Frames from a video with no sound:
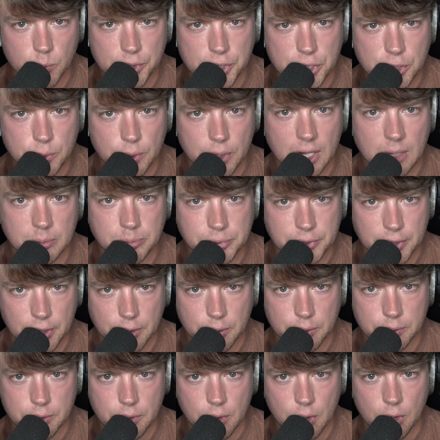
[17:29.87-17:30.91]
When you
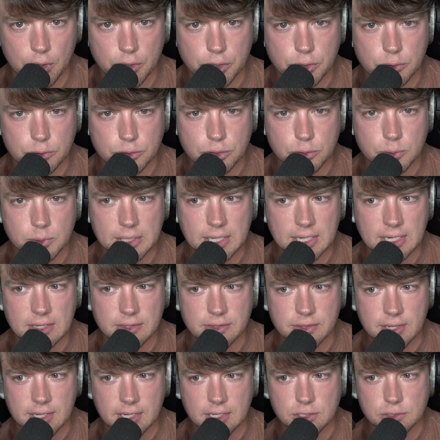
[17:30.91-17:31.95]
upload, are you doing
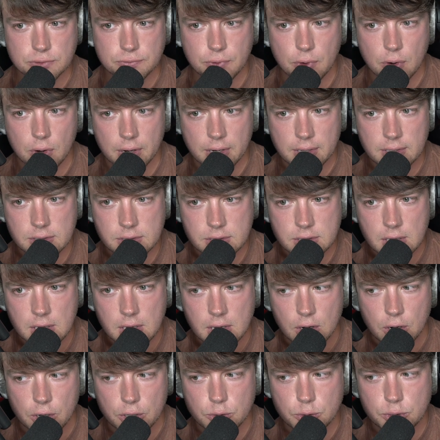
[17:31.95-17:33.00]
anything as far as,
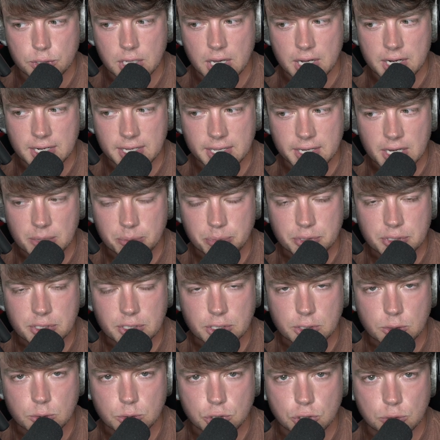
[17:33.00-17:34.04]
are you cutting it up
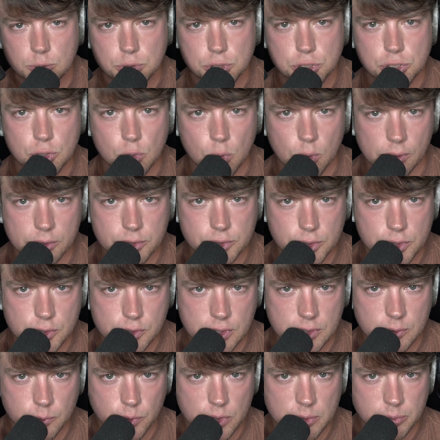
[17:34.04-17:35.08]
into YouTube Shorts? Are you
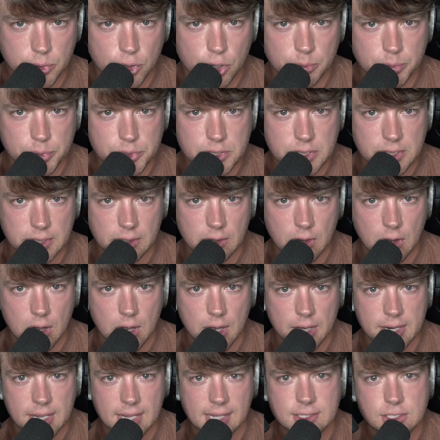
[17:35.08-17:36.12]
then repurposing
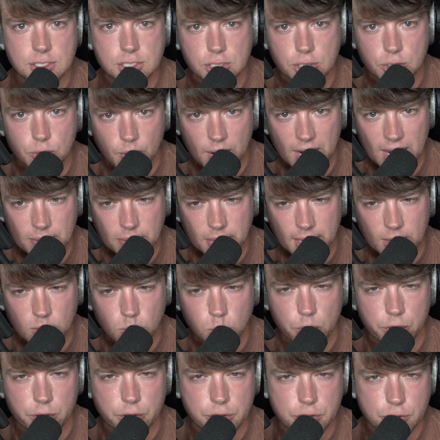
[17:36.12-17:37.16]
on Instagram? Like,
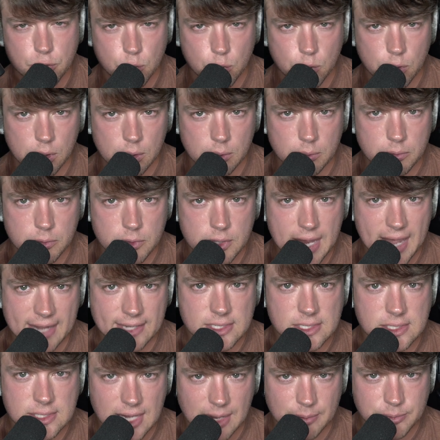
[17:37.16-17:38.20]
what are your
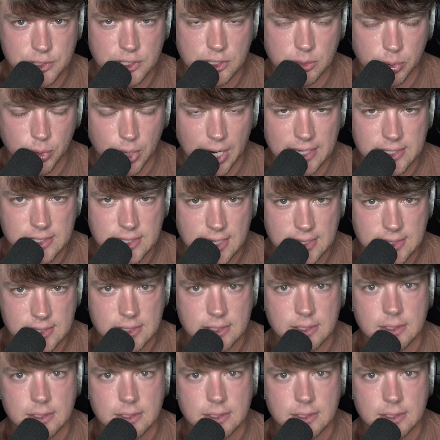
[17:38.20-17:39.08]
next steps of the process?